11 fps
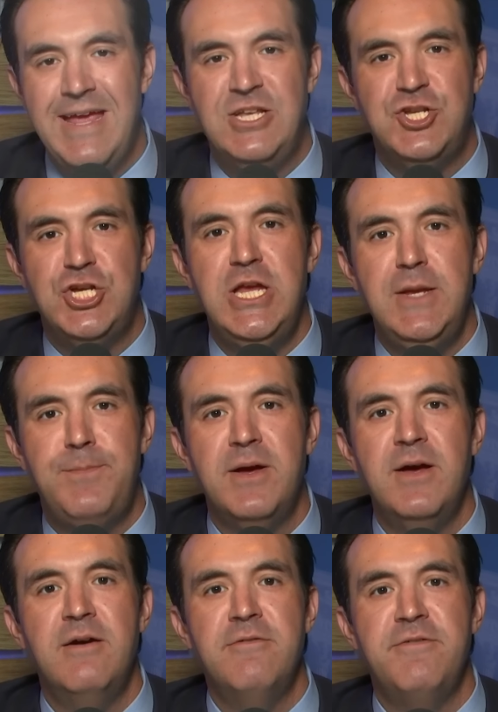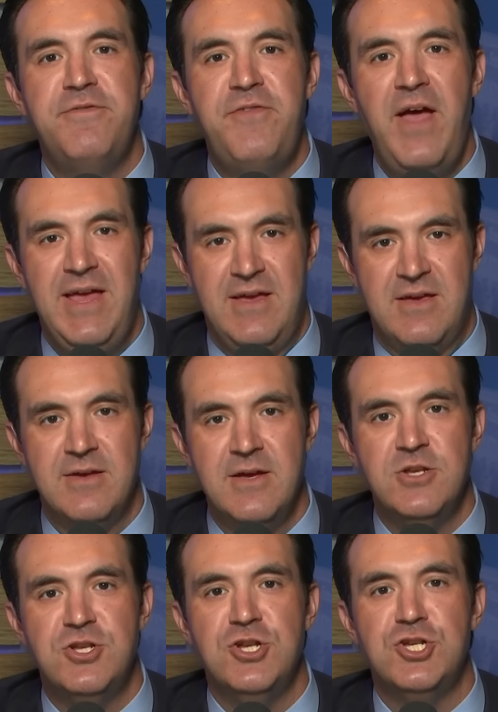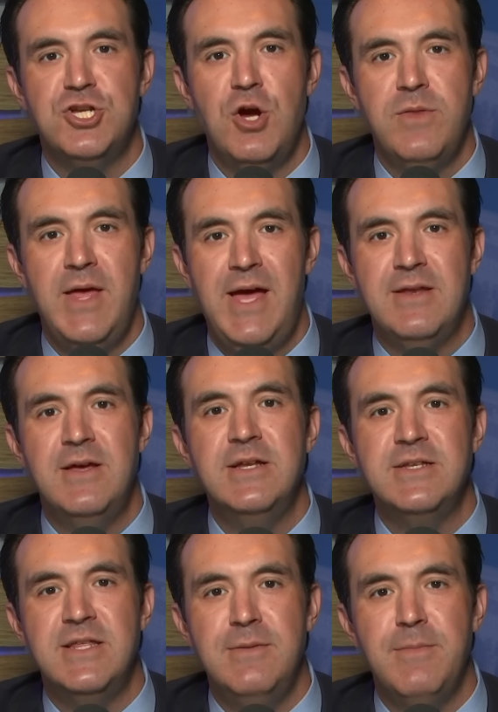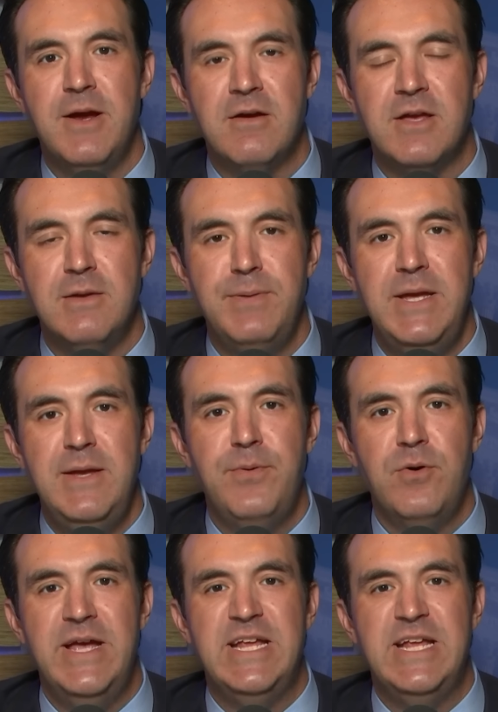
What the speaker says: a cheap fake to show that to the American people.